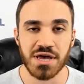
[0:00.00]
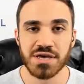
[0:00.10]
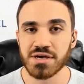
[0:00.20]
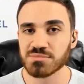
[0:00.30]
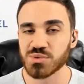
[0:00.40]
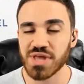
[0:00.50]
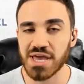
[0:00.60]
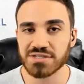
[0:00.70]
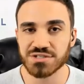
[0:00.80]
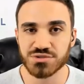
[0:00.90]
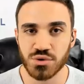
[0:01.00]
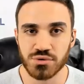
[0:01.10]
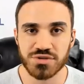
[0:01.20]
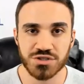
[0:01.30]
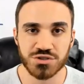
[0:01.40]
He comes in with 18
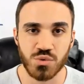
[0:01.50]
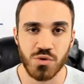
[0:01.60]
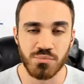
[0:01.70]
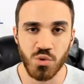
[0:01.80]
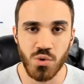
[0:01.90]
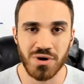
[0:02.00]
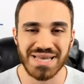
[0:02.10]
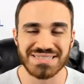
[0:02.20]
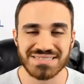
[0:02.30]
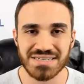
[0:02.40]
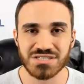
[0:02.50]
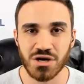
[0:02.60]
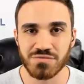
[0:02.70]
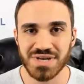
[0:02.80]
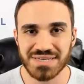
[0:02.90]
total touches or more in six
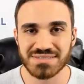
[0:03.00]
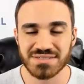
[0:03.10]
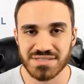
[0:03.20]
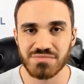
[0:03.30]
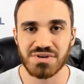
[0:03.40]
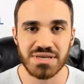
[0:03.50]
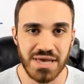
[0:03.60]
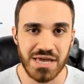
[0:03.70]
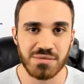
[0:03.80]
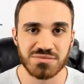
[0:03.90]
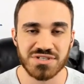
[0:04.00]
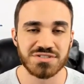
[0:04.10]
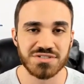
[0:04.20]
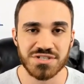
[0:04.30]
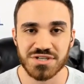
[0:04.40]
of his seven games
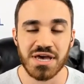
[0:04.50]
this season.